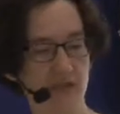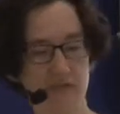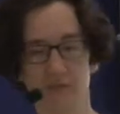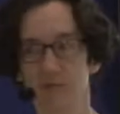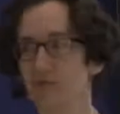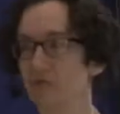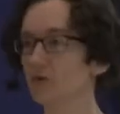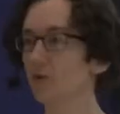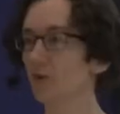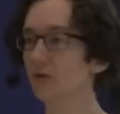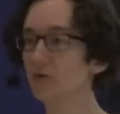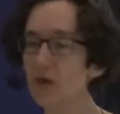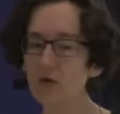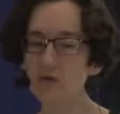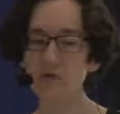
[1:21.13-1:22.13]
as I'm sure you all
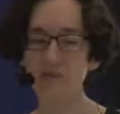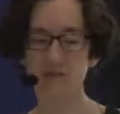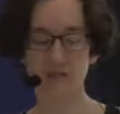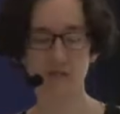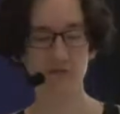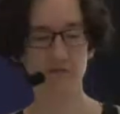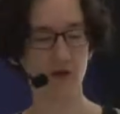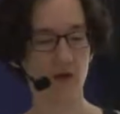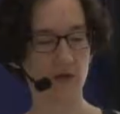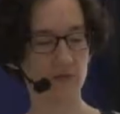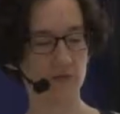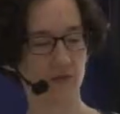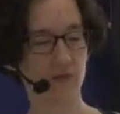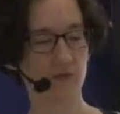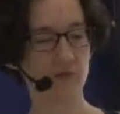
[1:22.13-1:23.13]
know, is that you've got
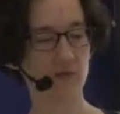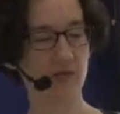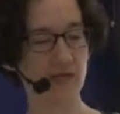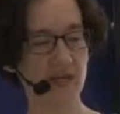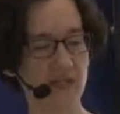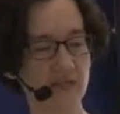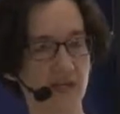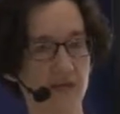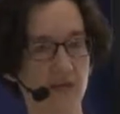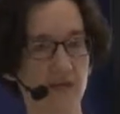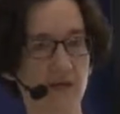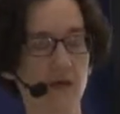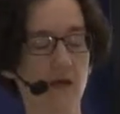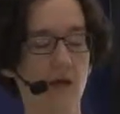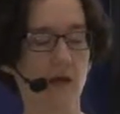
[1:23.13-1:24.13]
some training
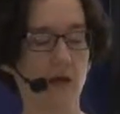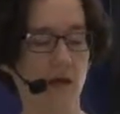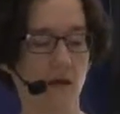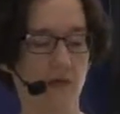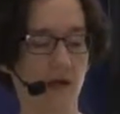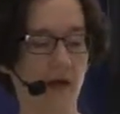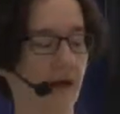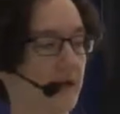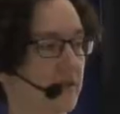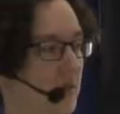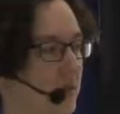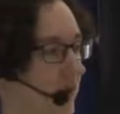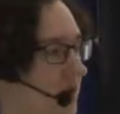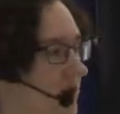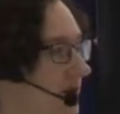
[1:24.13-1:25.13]
data that has a
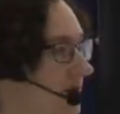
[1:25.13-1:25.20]
bunch of